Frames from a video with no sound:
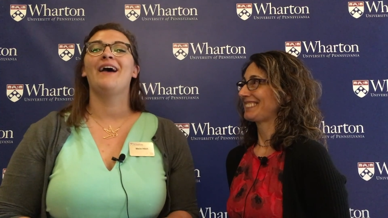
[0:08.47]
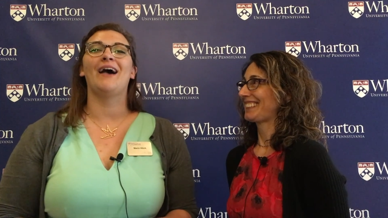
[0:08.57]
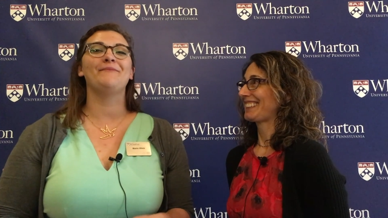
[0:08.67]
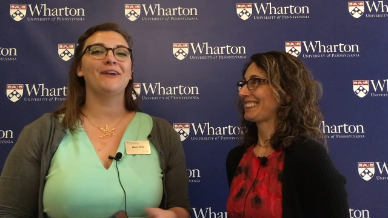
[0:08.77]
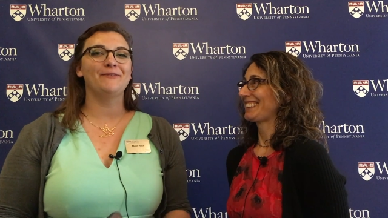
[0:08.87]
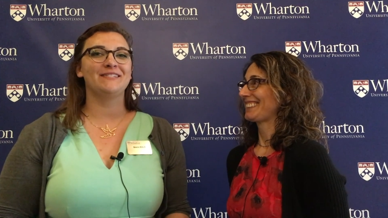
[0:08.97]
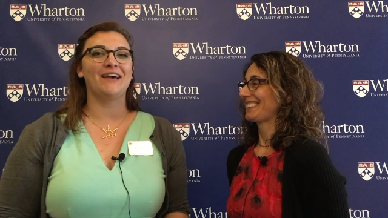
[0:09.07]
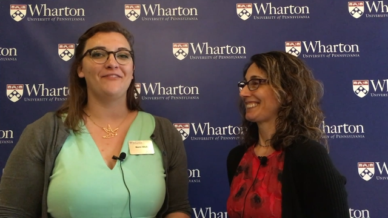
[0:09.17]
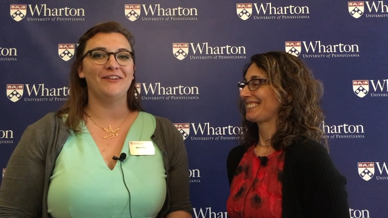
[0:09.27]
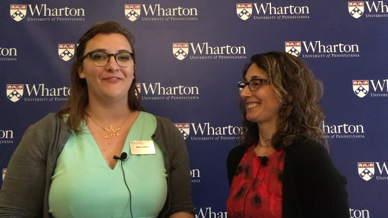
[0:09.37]
Speaker 1: I'm here with
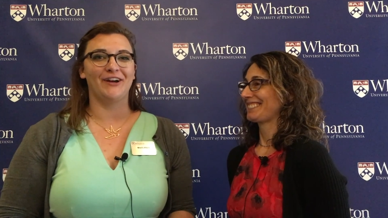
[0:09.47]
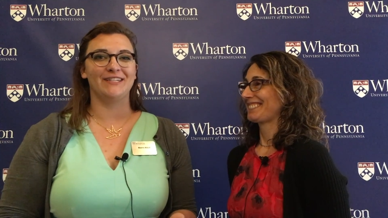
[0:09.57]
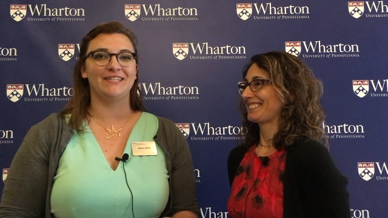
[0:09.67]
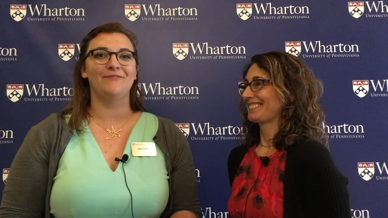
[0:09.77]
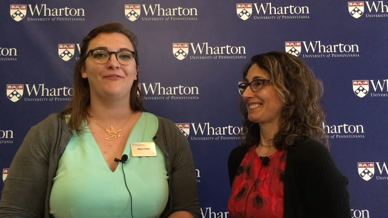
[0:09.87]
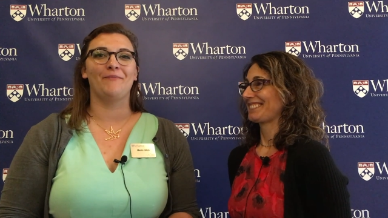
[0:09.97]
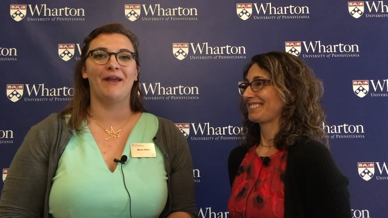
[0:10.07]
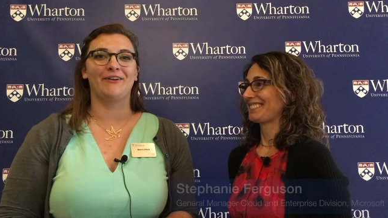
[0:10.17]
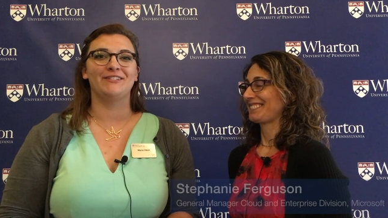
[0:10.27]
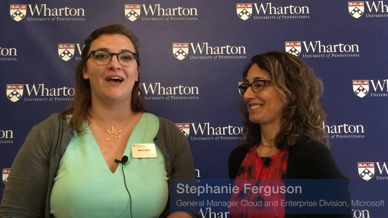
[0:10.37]
Stephanie Ferguson from
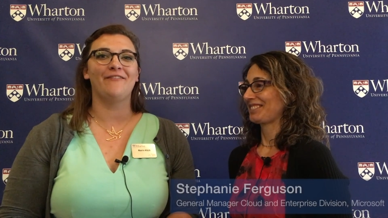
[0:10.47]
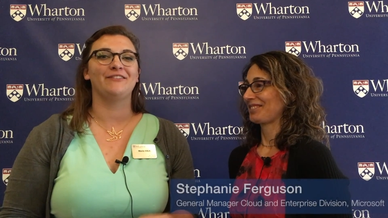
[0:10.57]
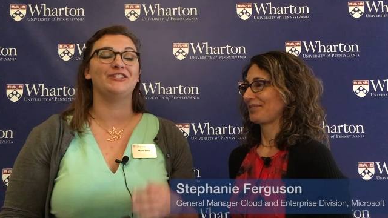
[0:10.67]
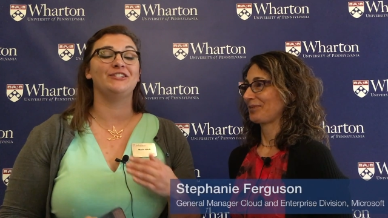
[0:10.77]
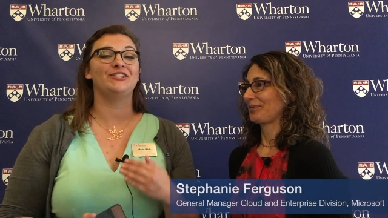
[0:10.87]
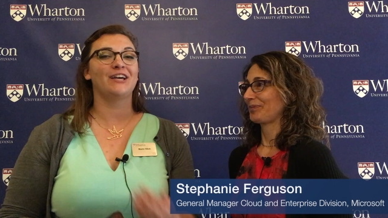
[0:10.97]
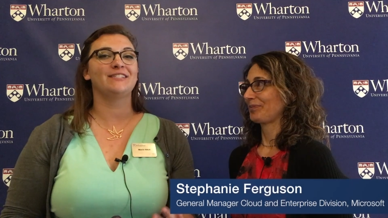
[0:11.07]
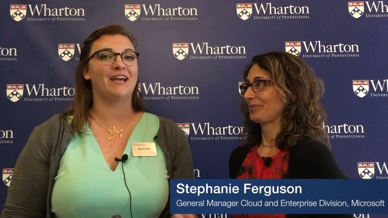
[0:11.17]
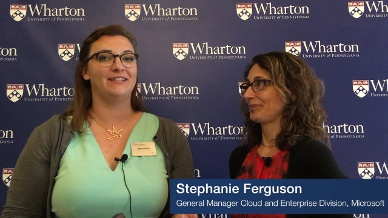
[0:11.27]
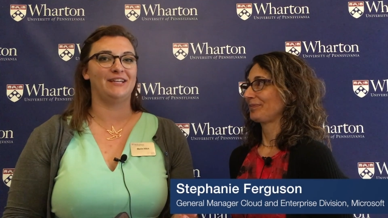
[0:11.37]
Microsoft, and she
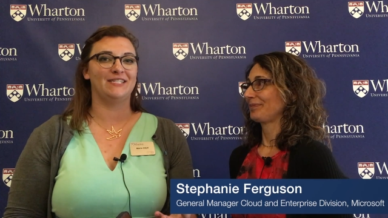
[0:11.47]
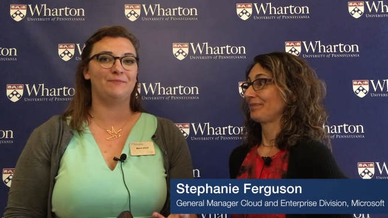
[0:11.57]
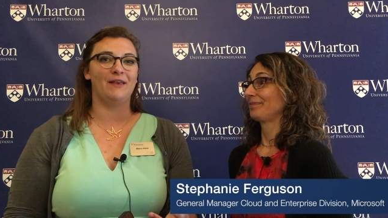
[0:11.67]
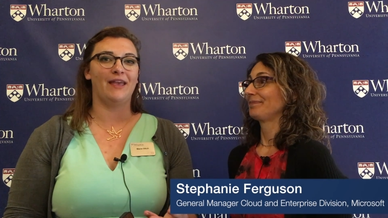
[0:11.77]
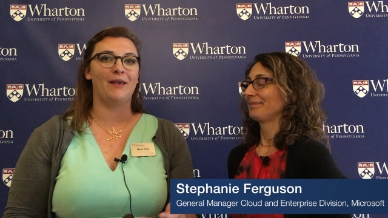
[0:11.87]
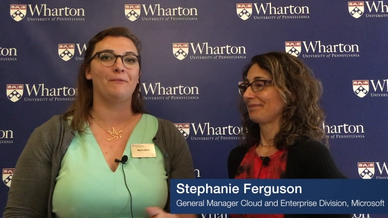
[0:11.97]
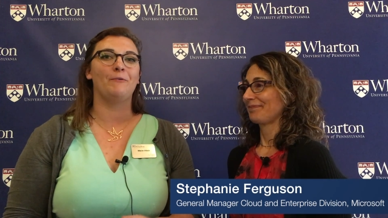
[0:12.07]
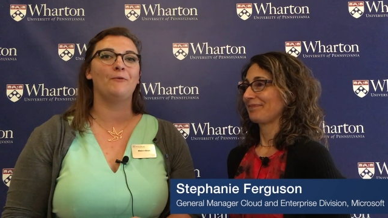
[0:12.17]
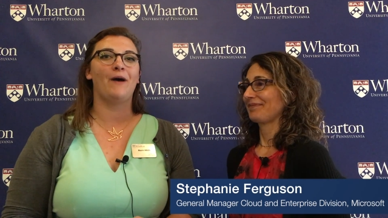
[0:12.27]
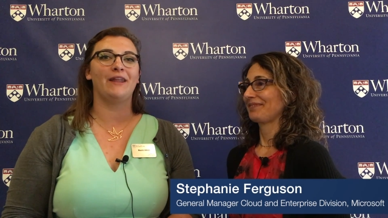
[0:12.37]
just got done speaking, but
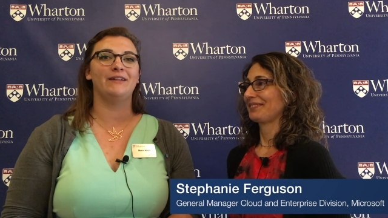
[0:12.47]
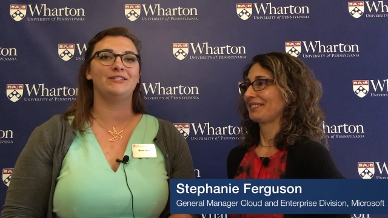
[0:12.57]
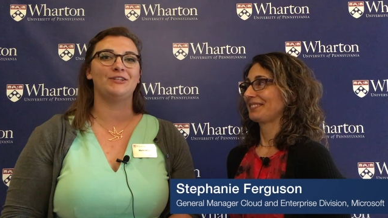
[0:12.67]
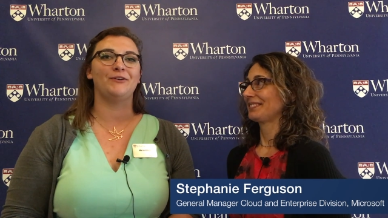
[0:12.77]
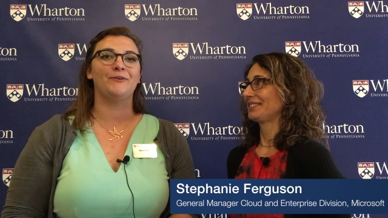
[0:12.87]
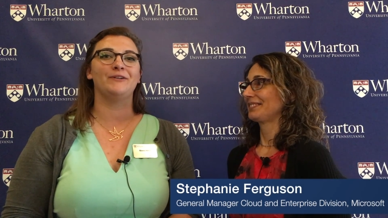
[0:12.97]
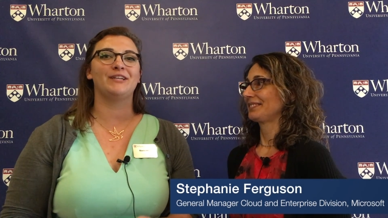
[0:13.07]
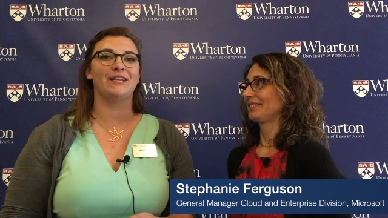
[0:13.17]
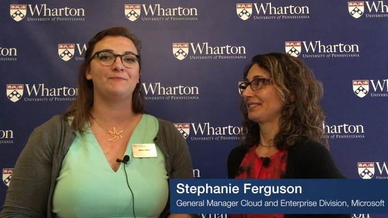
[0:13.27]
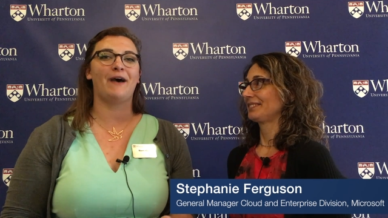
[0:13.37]
we wanted to
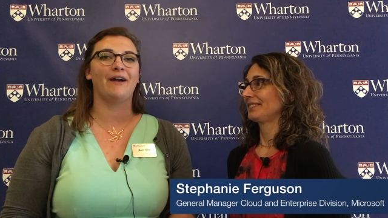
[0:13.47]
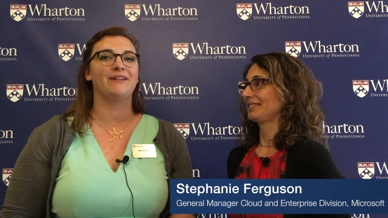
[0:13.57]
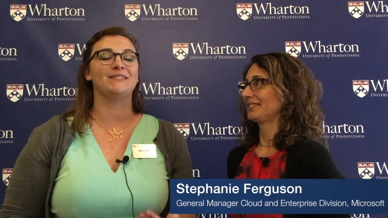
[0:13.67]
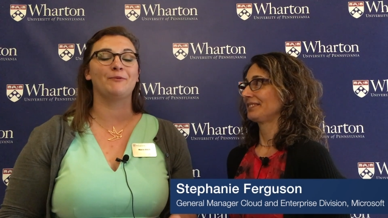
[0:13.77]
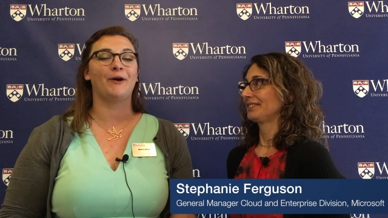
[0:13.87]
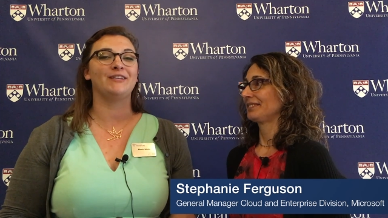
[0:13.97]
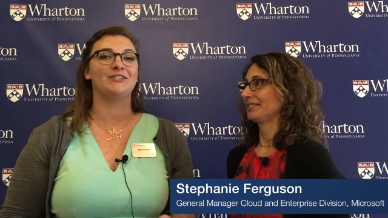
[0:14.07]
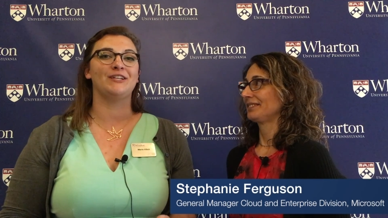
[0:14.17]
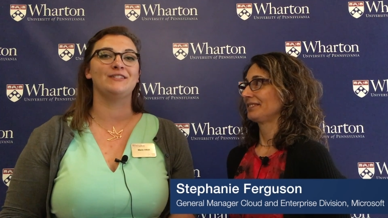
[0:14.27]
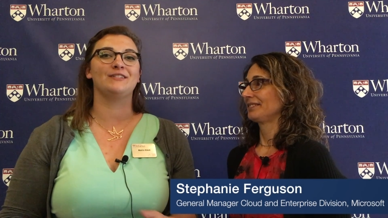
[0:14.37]
touch back on some
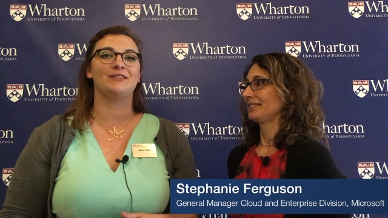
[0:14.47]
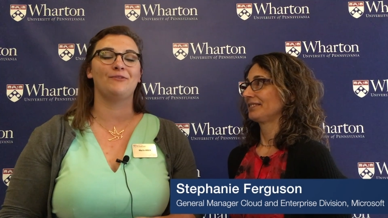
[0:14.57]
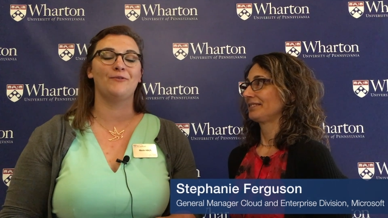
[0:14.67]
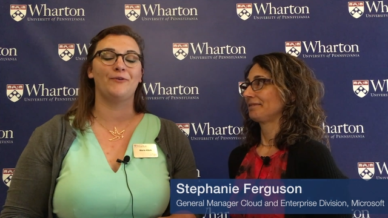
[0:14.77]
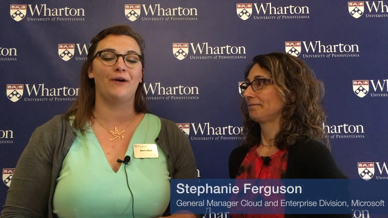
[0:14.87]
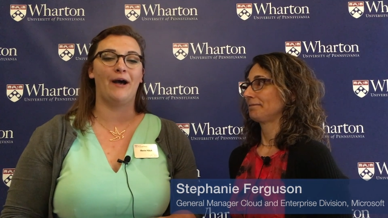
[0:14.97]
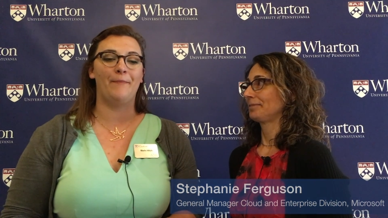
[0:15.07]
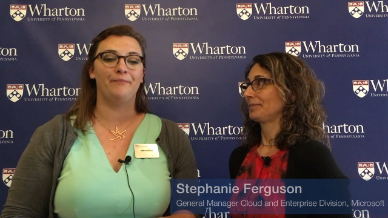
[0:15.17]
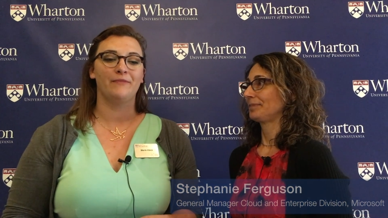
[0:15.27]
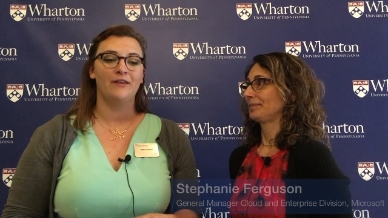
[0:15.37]
questions through
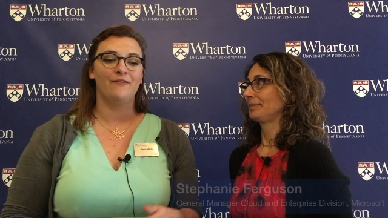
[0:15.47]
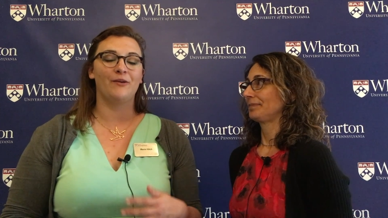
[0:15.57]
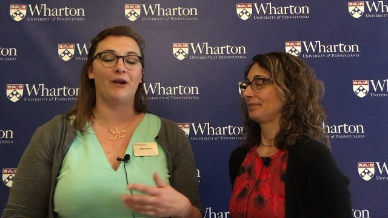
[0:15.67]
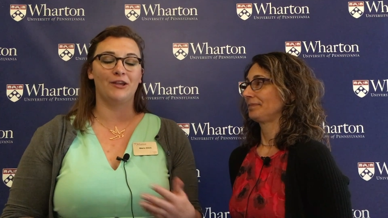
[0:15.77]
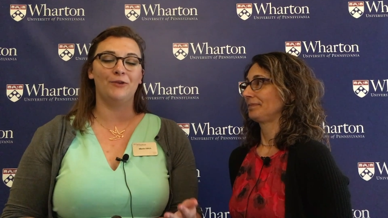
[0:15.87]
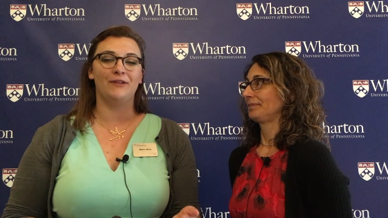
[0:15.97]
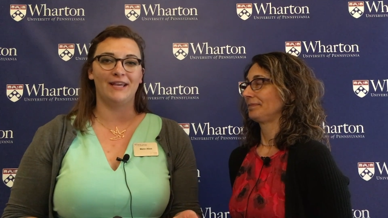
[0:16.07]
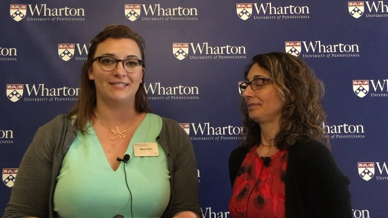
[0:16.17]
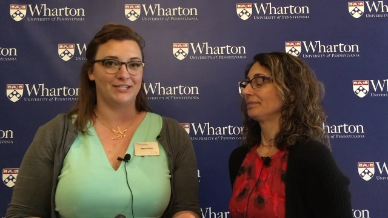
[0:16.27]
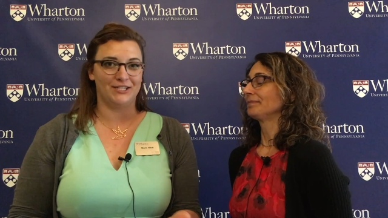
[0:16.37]
um, from our
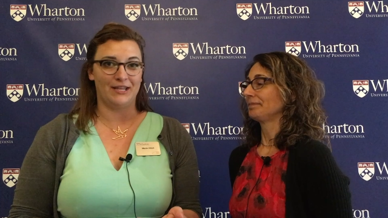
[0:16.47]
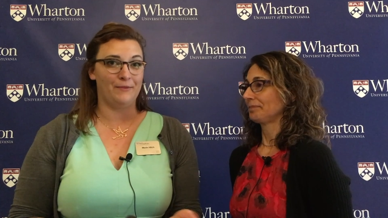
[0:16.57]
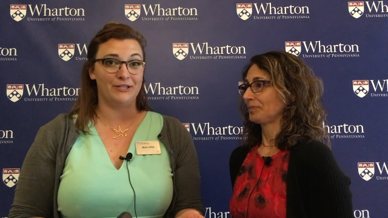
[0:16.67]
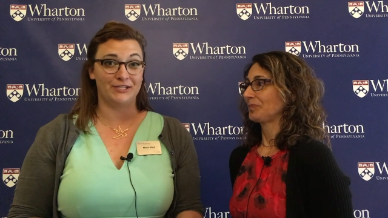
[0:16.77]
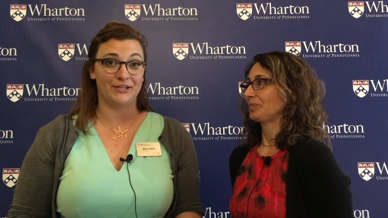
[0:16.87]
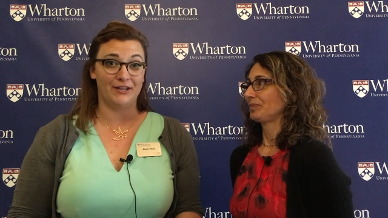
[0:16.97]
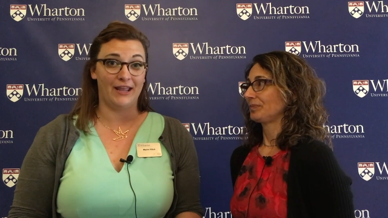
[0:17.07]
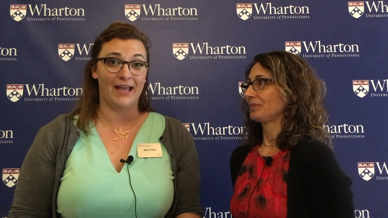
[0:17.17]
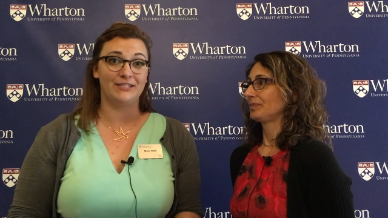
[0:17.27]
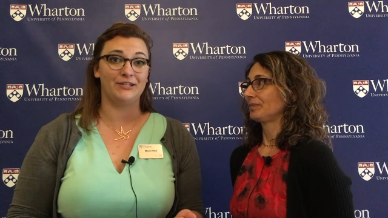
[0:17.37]
Q&A session that we just couldn't
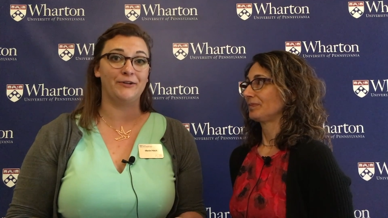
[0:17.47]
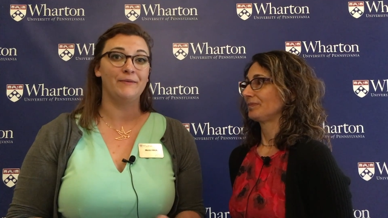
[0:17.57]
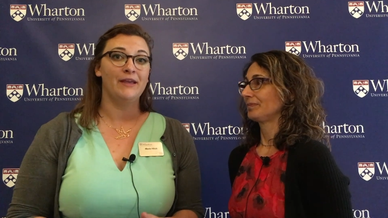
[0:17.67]
get to.